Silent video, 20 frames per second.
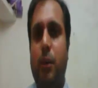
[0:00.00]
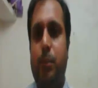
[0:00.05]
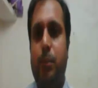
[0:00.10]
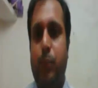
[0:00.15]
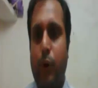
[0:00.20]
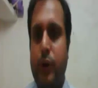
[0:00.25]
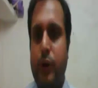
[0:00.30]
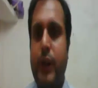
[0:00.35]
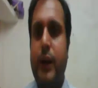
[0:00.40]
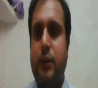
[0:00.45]

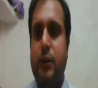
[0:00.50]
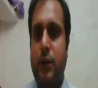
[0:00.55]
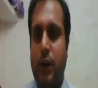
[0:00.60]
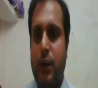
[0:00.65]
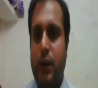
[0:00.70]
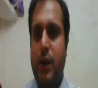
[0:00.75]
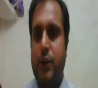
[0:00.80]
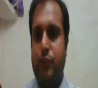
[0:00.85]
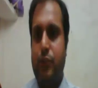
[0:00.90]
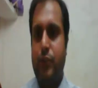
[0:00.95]
protect a
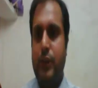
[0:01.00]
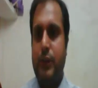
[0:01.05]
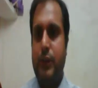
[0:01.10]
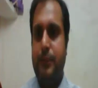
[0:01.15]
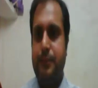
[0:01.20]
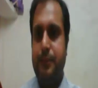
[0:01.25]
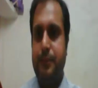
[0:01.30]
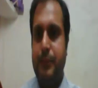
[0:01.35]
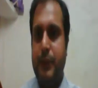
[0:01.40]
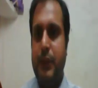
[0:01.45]

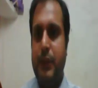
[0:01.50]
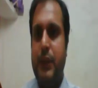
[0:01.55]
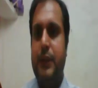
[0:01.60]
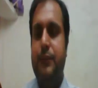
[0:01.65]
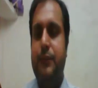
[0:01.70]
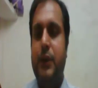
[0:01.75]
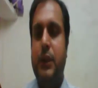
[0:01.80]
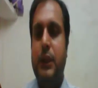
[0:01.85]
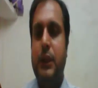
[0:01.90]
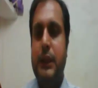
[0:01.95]
country.
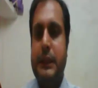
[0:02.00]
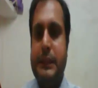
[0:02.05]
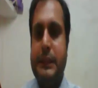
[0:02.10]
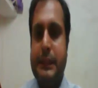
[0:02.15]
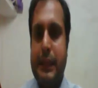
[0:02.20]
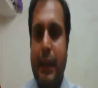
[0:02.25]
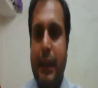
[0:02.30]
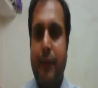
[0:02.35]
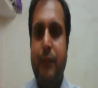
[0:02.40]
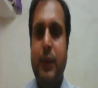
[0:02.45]
Even
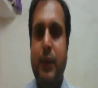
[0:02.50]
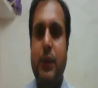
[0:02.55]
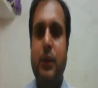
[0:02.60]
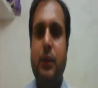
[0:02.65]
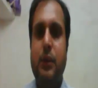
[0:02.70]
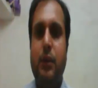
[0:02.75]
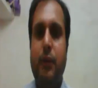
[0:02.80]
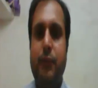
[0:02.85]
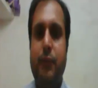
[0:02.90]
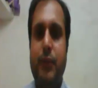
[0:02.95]

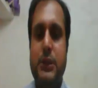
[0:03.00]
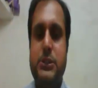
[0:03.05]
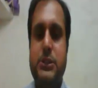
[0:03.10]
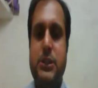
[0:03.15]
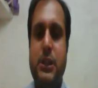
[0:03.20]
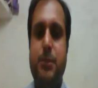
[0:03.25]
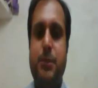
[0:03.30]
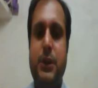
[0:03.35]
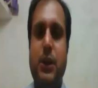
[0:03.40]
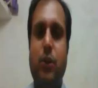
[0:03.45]
Navy was
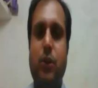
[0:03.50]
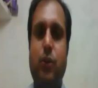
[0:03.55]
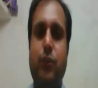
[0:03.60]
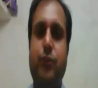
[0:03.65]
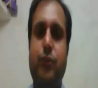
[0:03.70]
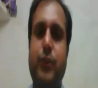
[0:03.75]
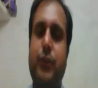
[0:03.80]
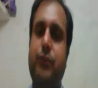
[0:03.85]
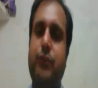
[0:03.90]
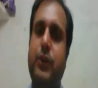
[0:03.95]
limited to
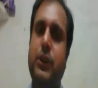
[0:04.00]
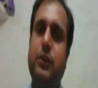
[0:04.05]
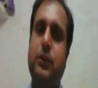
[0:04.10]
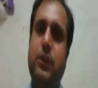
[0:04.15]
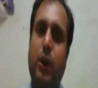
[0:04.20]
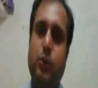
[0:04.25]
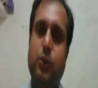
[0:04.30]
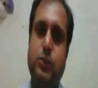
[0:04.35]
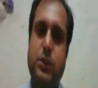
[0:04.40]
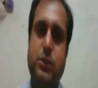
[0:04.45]

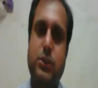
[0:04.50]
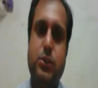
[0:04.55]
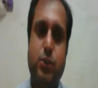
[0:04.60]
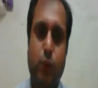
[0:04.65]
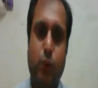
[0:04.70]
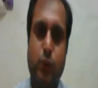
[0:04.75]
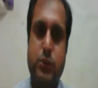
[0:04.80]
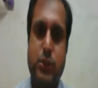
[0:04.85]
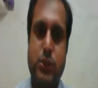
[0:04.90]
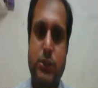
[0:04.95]
15,000
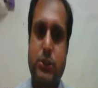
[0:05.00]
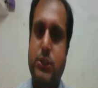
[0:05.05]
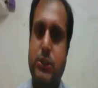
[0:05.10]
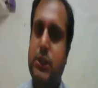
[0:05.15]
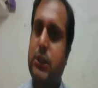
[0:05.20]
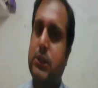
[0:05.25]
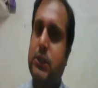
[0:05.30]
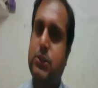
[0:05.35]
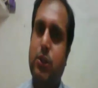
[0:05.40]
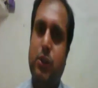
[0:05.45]
soldiers.
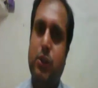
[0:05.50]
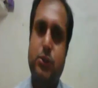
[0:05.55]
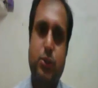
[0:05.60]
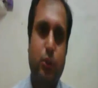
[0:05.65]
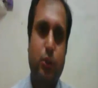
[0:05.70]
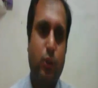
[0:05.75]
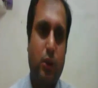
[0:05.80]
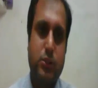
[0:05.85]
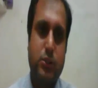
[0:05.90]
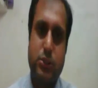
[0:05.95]
It is
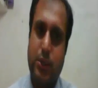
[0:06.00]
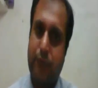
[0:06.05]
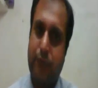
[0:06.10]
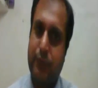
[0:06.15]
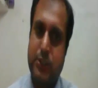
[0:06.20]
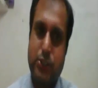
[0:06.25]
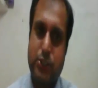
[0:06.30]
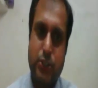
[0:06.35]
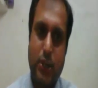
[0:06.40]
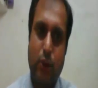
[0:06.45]
also not
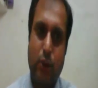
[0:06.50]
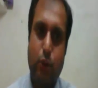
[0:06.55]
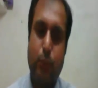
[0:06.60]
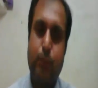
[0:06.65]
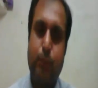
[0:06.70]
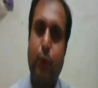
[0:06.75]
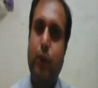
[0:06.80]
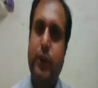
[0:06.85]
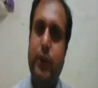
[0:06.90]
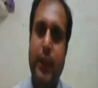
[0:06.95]
sufficient to
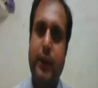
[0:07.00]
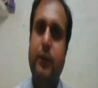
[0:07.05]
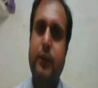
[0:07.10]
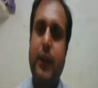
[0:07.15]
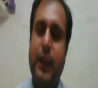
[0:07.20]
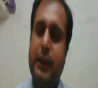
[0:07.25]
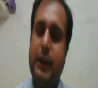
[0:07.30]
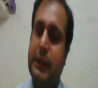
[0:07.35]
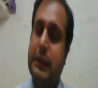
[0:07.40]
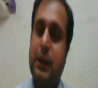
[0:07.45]

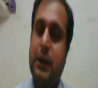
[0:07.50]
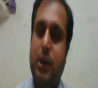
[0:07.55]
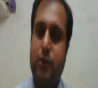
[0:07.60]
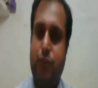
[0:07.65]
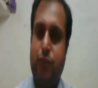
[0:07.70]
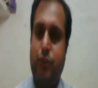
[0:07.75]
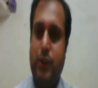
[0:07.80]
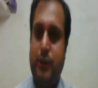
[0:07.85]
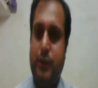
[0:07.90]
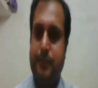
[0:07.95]
protect any
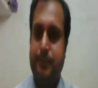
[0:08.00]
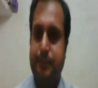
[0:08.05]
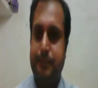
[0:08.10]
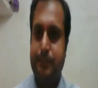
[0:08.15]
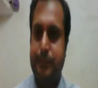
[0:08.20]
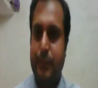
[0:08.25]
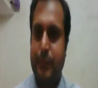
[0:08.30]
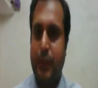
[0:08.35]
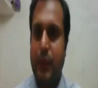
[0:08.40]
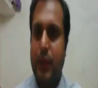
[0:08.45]
country.
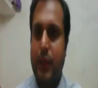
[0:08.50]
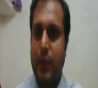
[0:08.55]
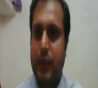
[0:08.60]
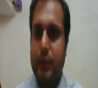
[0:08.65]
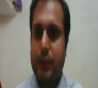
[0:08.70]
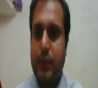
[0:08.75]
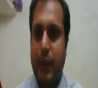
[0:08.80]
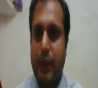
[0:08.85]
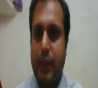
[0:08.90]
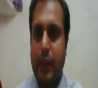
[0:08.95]

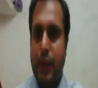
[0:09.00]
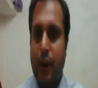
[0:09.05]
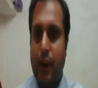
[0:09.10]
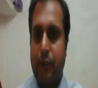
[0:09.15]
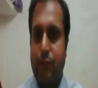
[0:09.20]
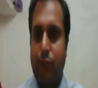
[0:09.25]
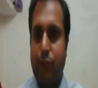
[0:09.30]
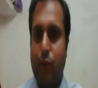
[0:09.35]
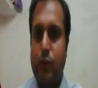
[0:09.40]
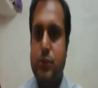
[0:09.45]
The
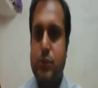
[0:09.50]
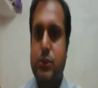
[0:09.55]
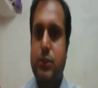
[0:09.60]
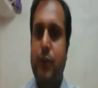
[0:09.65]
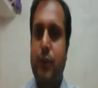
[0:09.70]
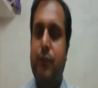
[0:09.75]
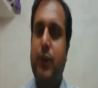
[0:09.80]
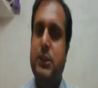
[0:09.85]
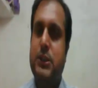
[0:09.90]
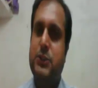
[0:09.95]
Air Force
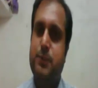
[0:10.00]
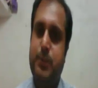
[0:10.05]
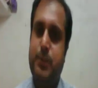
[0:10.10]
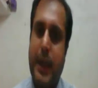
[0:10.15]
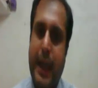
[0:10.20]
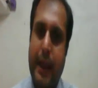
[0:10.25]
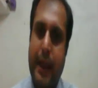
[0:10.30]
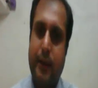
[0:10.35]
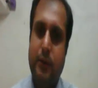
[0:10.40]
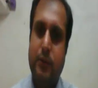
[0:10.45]
was
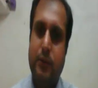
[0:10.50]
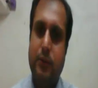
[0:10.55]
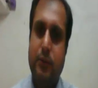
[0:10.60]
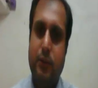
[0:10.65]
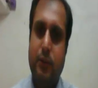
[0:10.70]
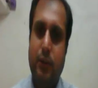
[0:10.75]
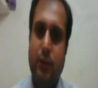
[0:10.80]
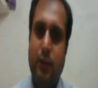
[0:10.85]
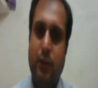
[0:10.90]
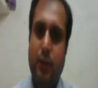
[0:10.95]
banned.
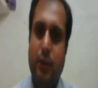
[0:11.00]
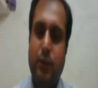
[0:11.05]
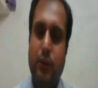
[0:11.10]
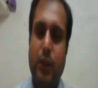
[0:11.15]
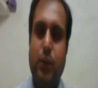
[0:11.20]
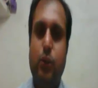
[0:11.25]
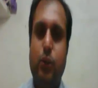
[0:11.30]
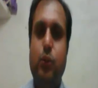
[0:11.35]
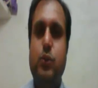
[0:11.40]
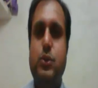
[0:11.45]

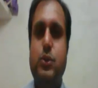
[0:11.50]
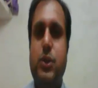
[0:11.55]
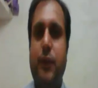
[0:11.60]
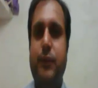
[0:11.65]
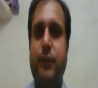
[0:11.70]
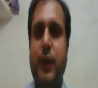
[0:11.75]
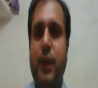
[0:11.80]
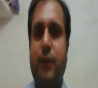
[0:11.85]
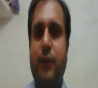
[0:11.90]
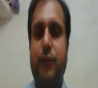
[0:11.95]
The use
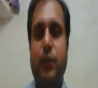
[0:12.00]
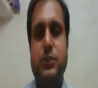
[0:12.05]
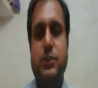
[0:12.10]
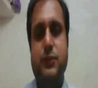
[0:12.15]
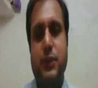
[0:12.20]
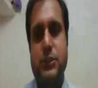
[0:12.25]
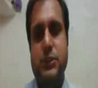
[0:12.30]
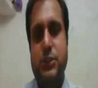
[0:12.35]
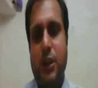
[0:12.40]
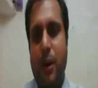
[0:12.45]
of the Air
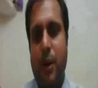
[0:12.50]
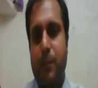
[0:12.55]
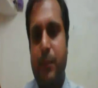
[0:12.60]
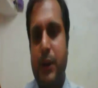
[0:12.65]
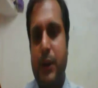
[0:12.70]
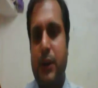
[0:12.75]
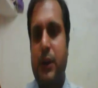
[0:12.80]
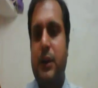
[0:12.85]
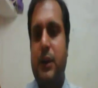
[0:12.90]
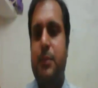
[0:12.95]
Force was
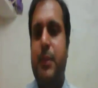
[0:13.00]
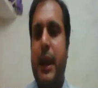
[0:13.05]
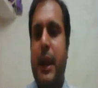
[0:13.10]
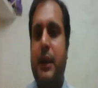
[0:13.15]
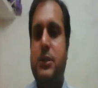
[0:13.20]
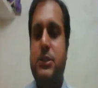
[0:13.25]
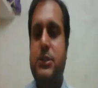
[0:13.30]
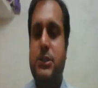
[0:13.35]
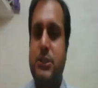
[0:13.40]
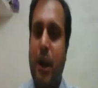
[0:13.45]
completely
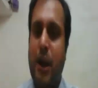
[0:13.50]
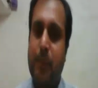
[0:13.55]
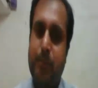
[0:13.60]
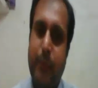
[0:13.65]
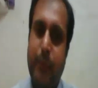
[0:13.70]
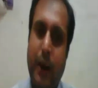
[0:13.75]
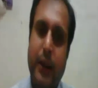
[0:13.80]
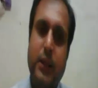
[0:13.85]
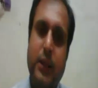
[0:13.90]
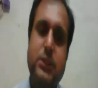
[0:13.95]
banned.
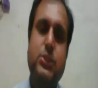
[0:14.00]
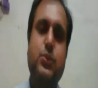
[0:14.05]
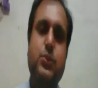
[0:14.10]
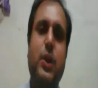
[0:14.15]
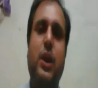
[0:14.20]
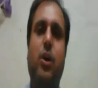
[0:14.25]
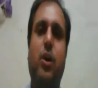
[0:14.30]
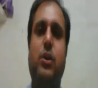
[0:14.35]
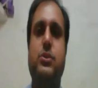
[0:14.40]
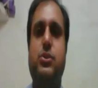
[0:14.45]
Submarines
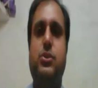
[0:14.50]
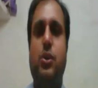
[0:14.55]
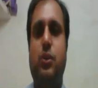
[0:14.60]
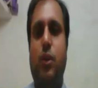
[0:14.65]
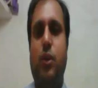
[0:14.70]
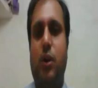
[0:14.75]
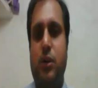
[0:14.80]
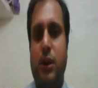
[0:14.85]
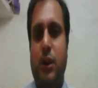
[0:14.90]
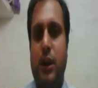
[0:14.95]
were also
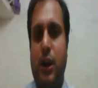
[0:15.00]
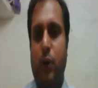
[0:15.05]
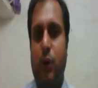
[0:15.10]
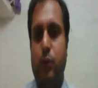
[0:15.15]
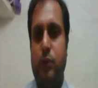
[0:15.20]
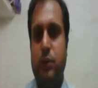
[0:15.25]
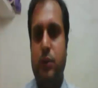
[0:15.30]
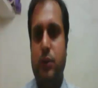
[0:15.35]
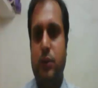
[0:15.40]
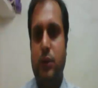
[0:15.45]
not allowed.